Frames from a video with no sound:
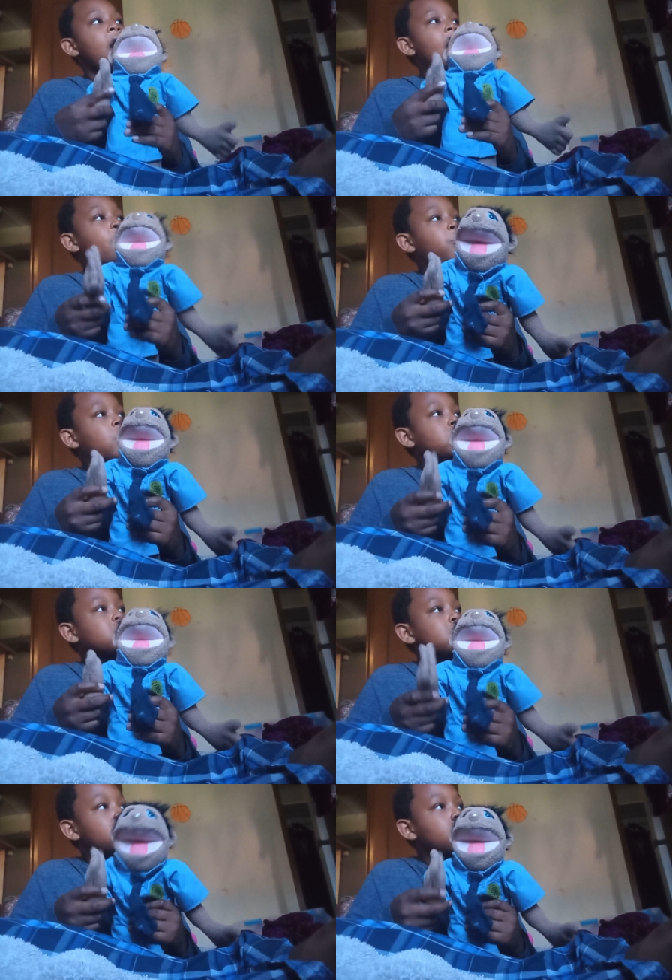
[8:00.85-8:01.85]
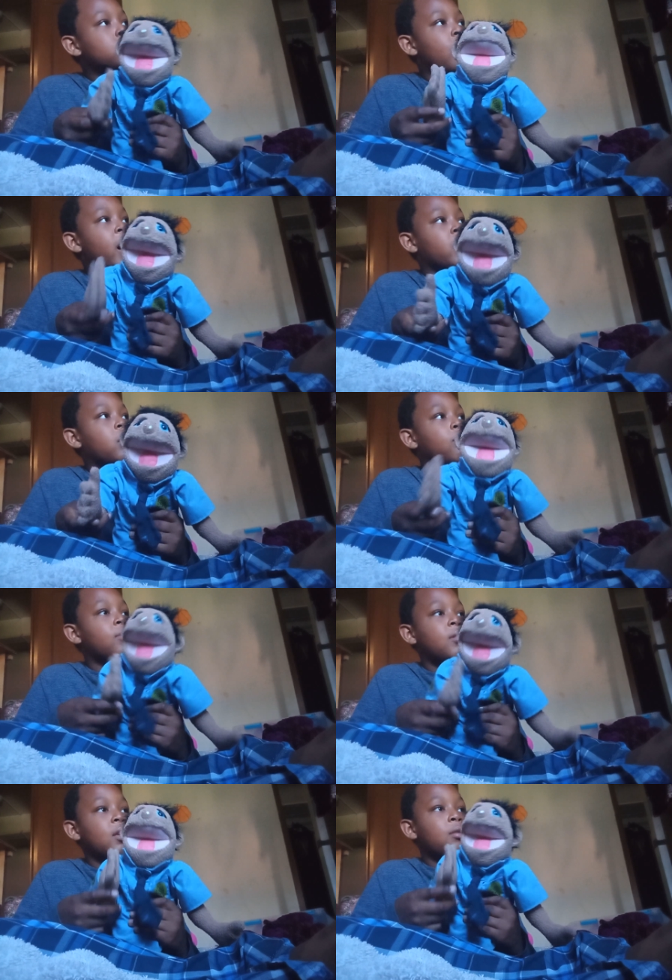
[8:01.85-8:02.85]
I wrote who grinds
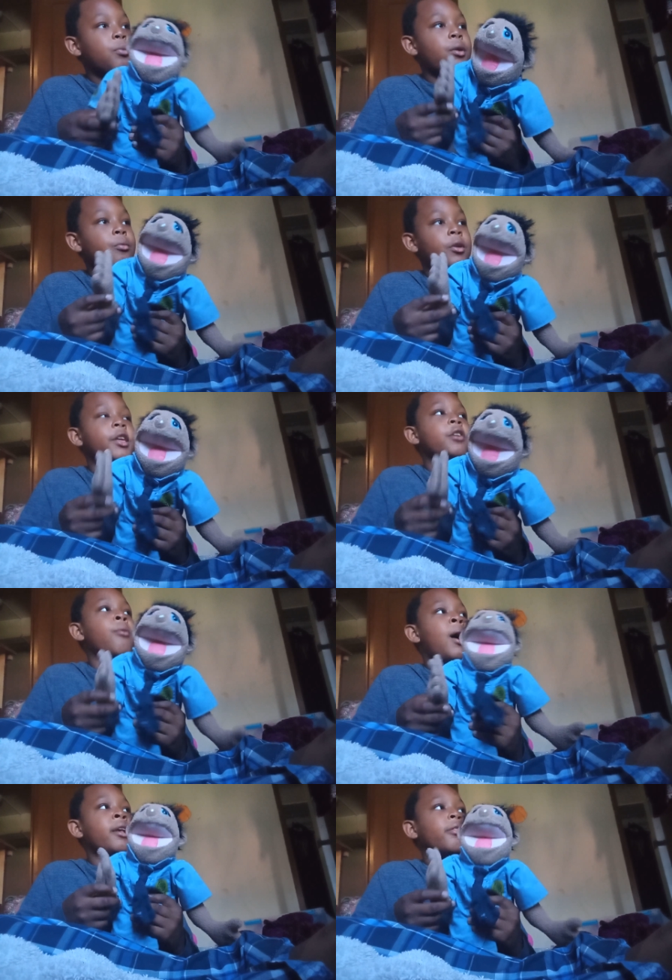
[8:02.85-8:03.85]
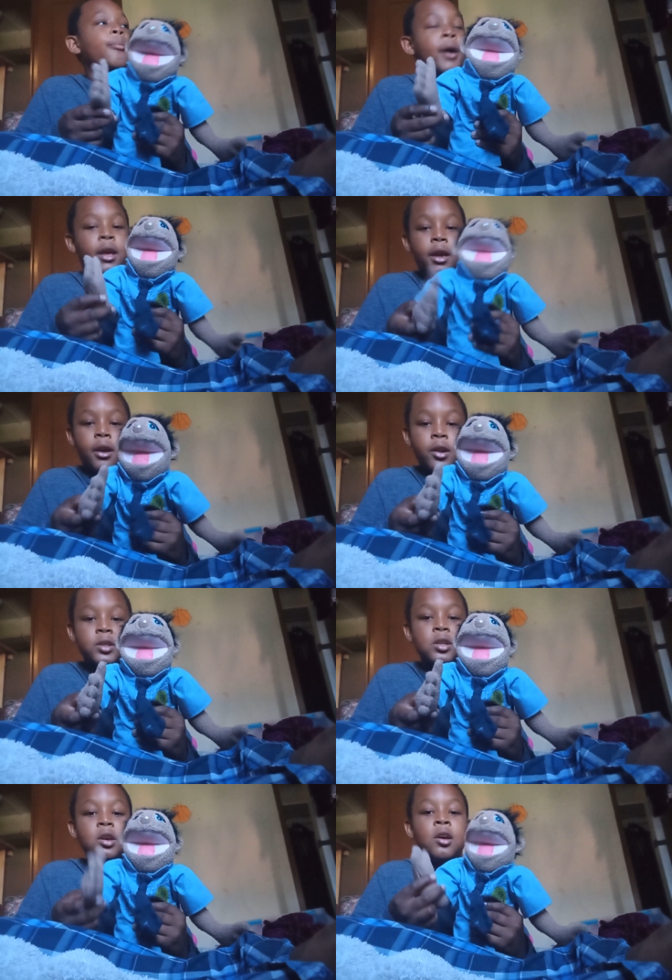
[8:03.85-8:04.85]
this what really grinds my
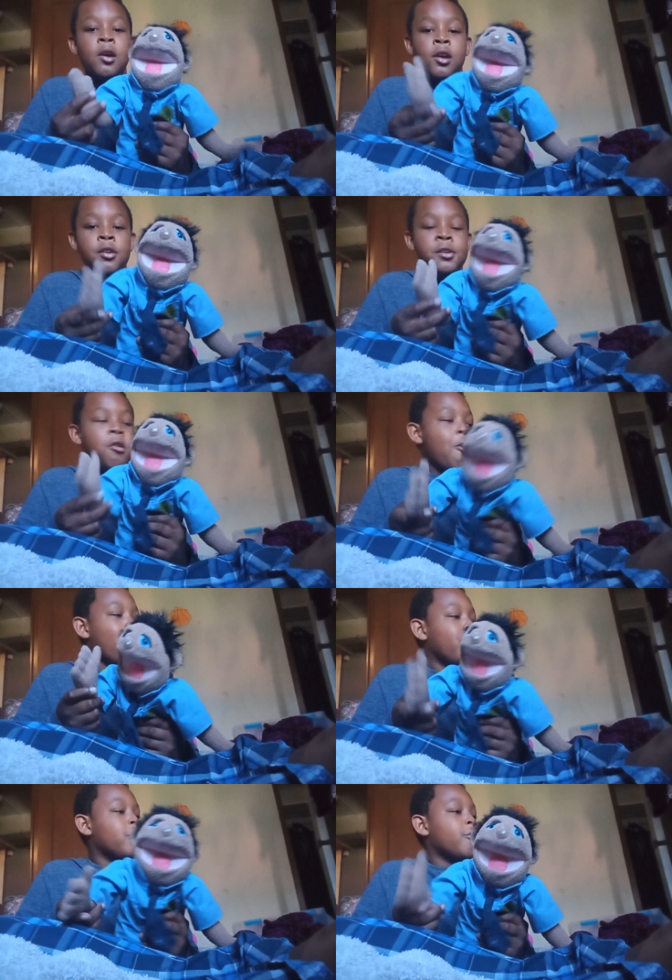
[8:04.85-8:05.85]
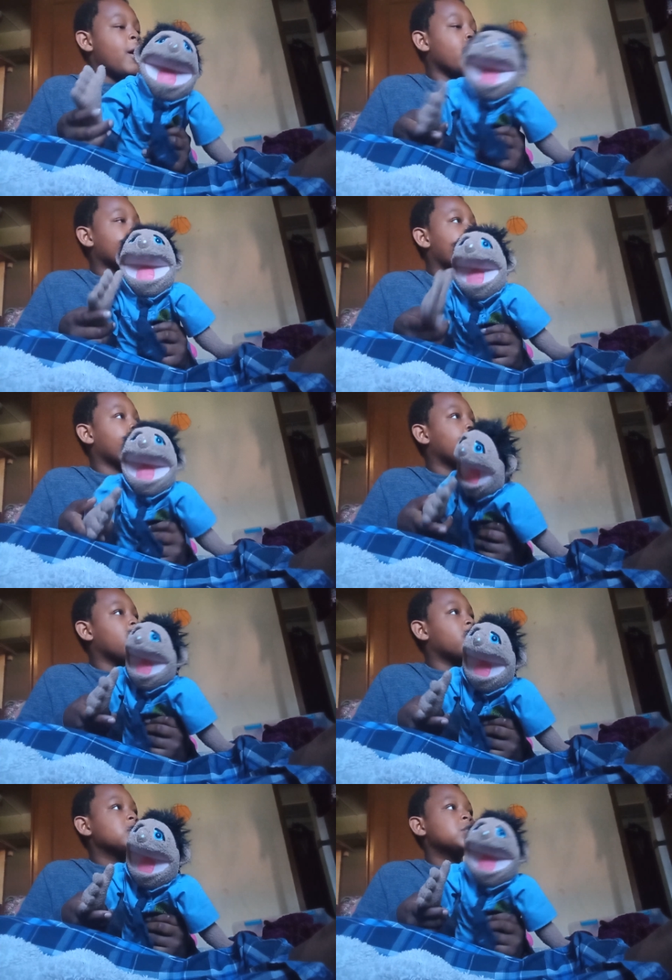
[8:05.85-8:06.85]
gears. You know what really grinds my
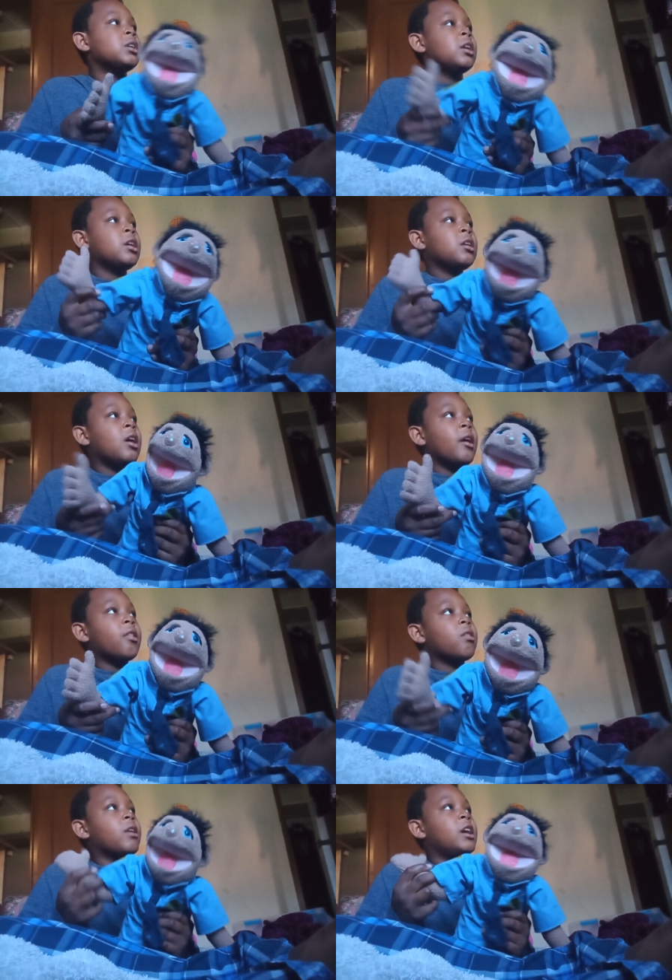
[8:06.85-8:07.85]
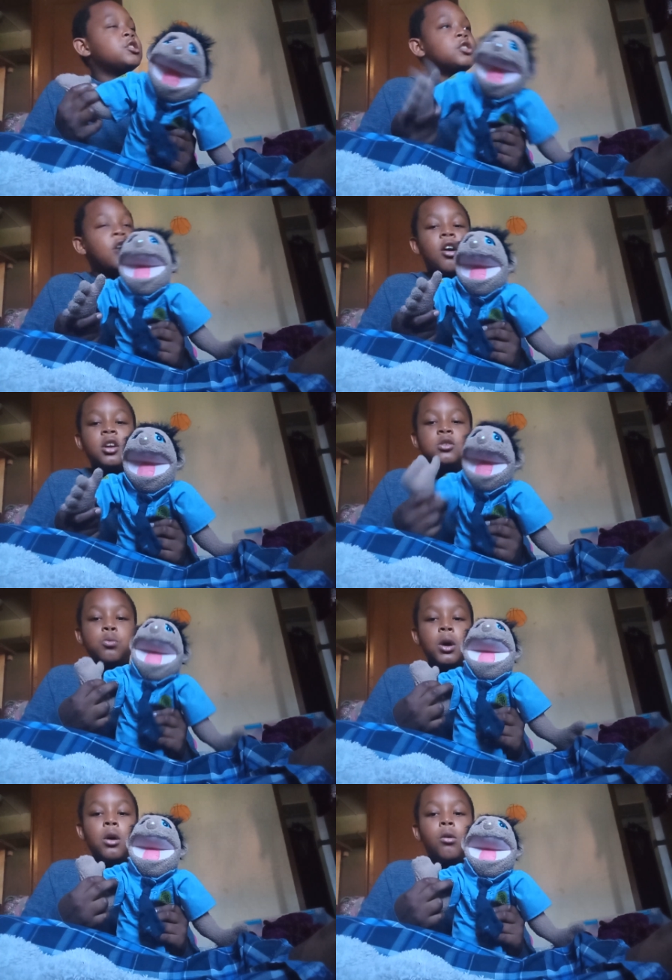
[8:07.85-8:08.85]
gears? Yes, that sharks
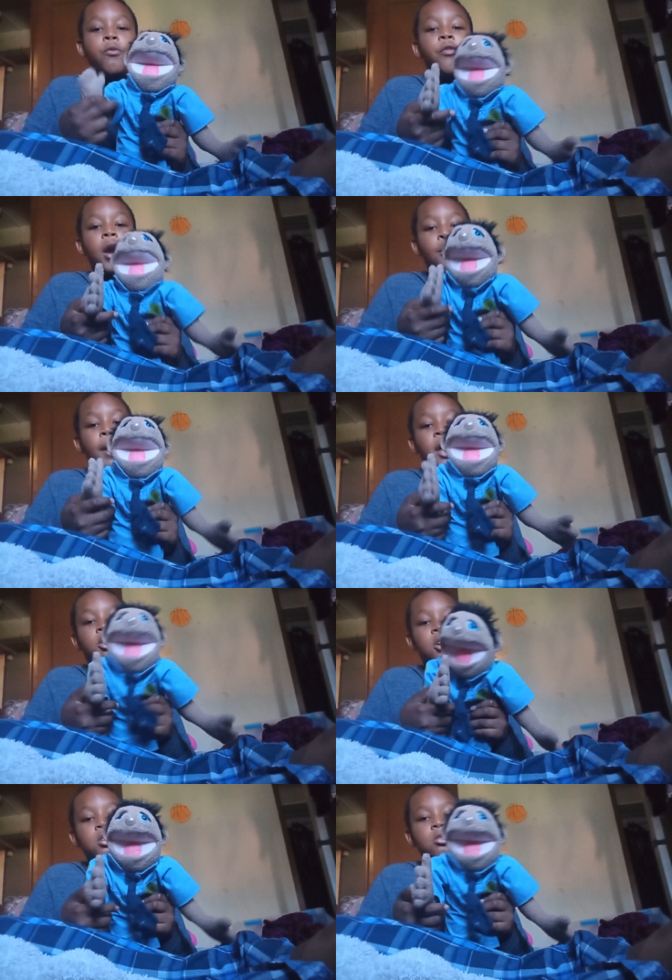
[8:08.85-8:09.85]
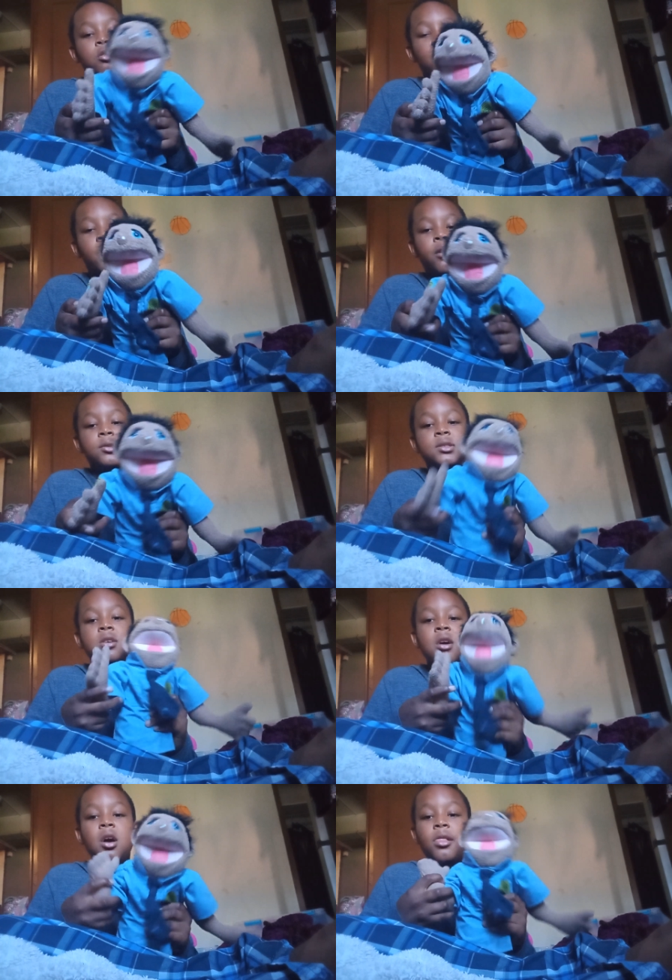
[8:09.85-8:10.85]
will fight back the killer whales.
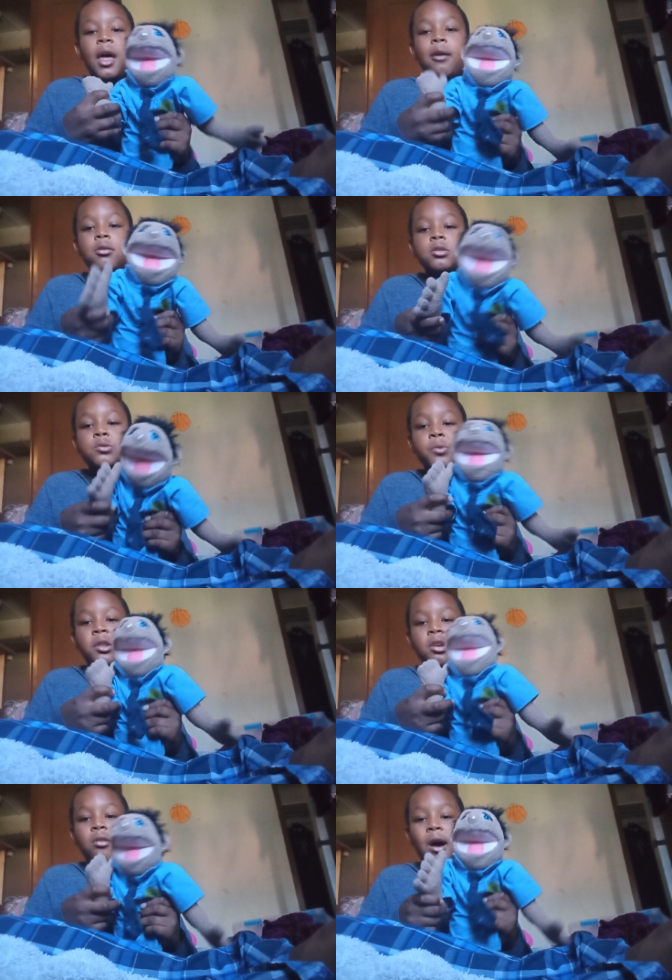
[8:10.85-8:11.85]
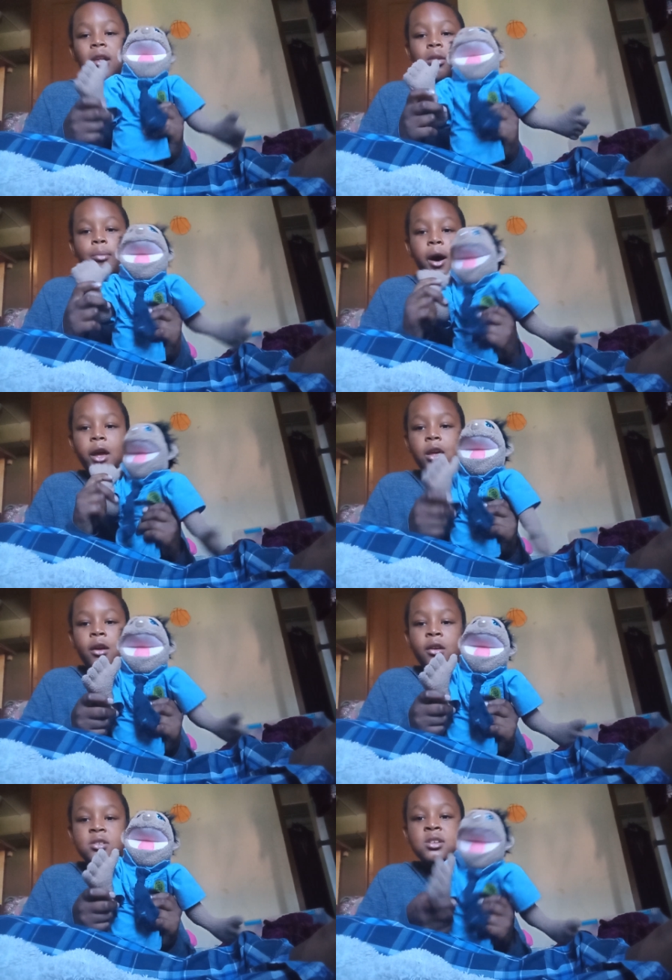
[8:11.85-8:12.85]
That was really grinds my
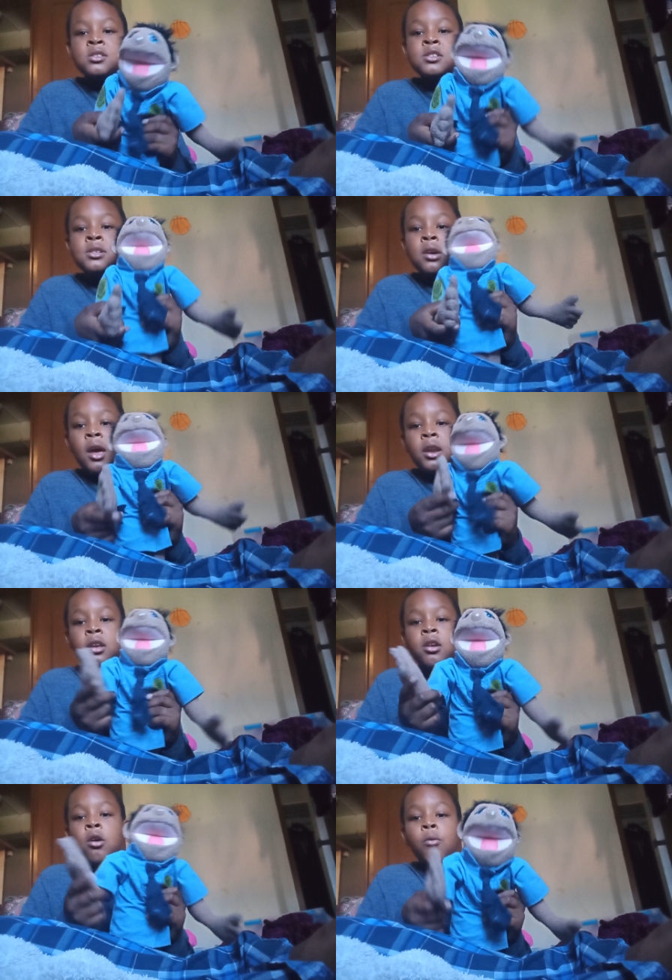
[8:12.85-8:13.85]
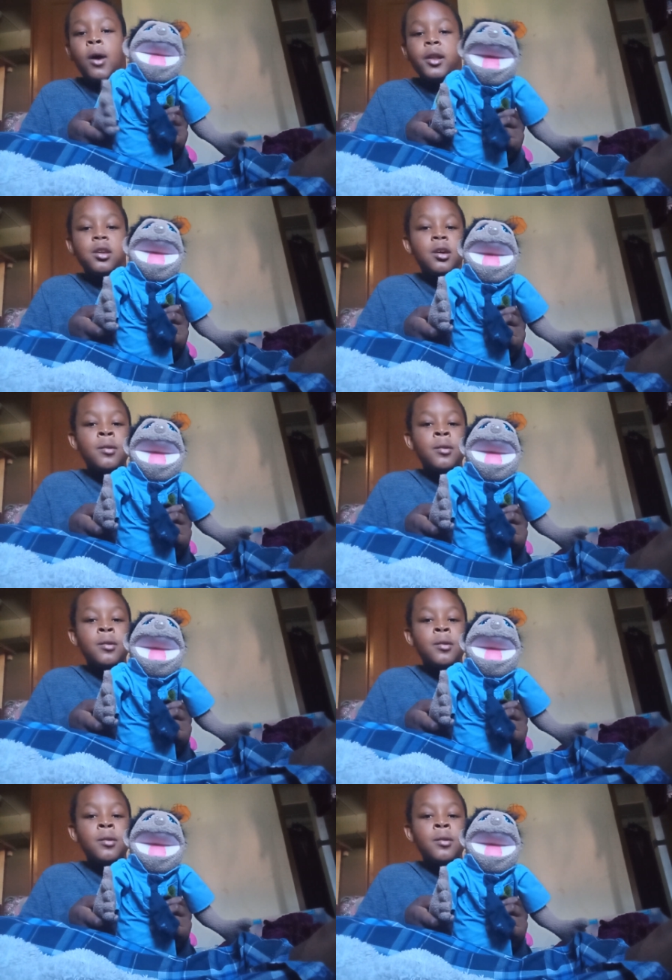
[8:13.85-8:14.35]
gears. And you know what?